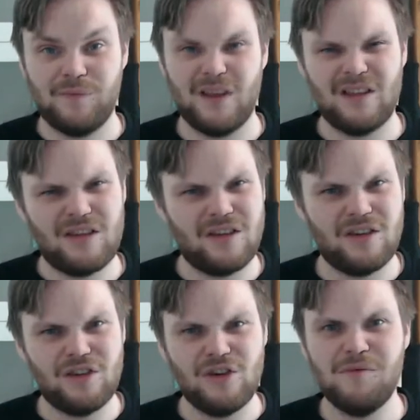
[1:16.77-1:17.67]
It
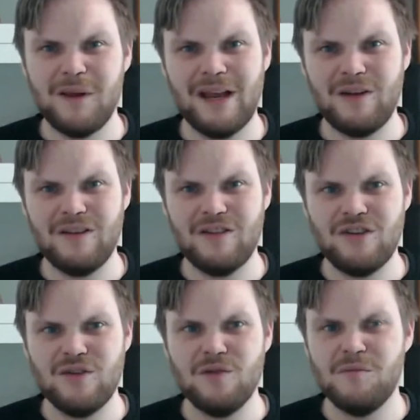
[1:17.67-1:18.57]
should have been out in
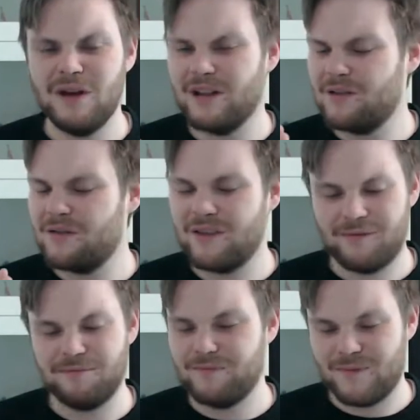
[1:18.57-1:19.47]
June, but
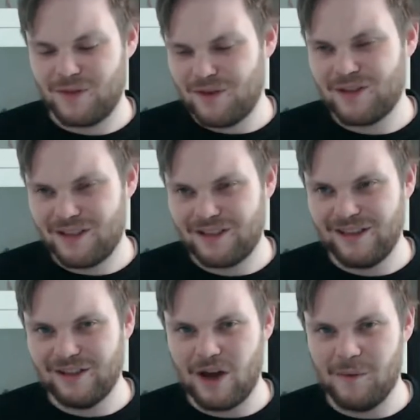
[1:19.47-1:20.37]
they're
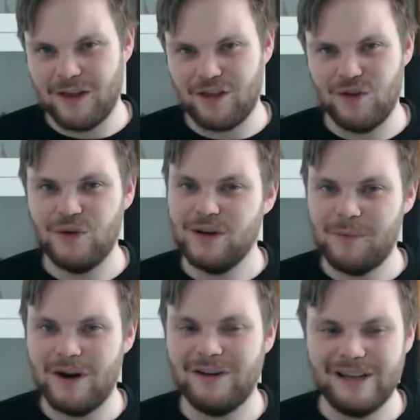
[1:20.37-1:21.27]
still coming soon
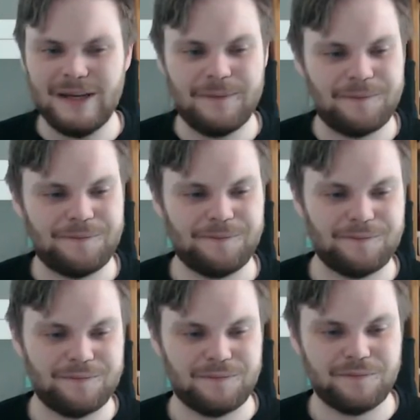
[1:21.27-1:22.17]
apparently.
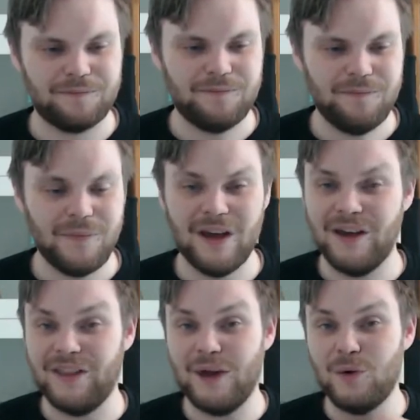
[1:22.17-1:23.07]

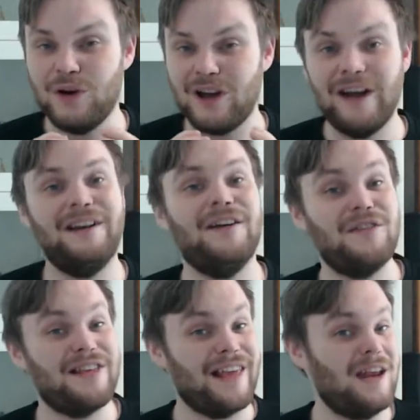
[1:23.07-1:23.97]
They were kind enough to
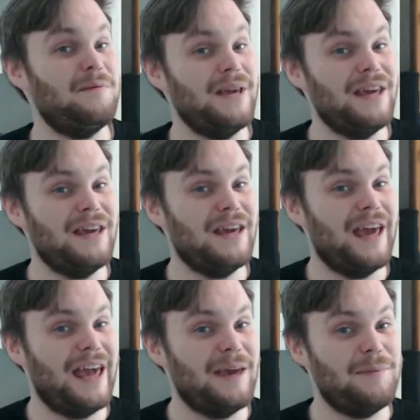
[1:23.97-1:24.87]
send me
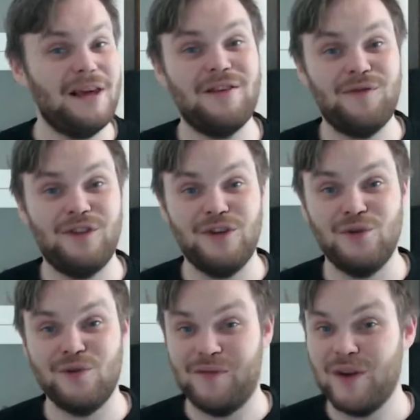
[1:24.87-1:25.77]
a piece to
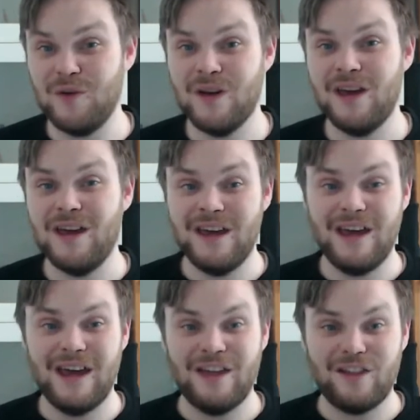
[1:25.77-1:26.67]
review,
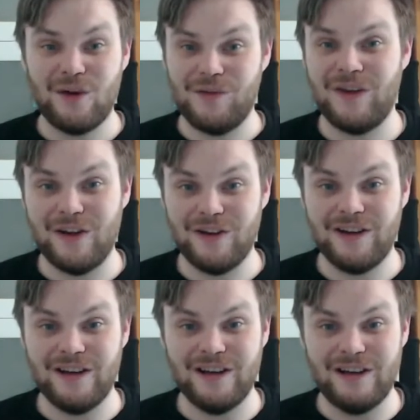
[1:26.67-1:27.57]
so I figured
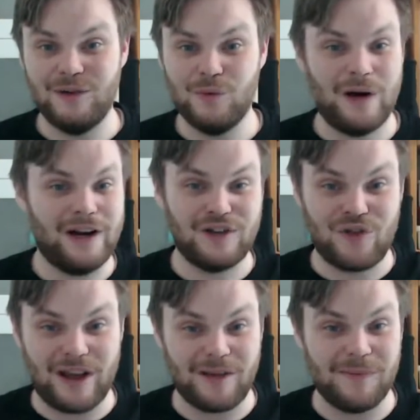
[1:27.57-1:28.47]
why not try
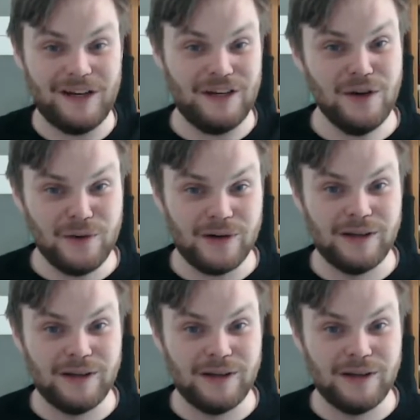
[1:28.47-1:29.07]
something new.